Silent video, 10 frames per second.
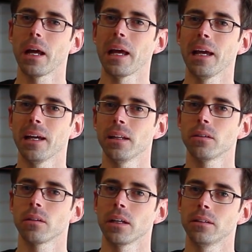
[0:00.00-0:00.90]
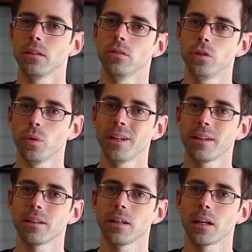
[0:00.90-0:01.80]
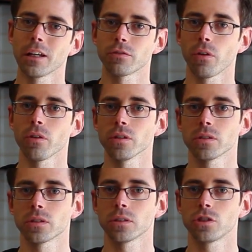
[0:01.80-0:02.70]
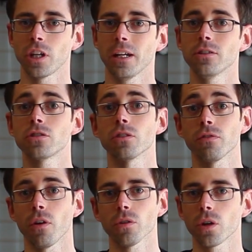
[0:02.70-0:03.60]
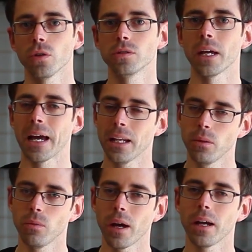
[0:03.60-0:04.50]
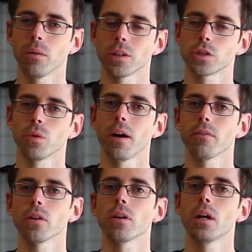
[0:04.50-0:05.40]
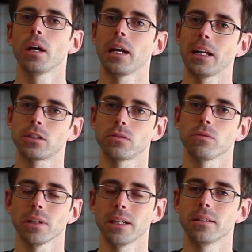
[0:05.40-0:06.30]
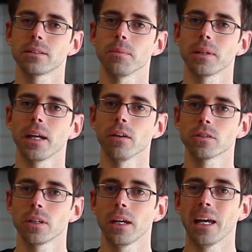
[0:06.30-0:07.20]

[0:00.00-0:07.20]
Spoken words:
and it didn't do anything as far as change the fault codes any way whatsoever, it's related to something else.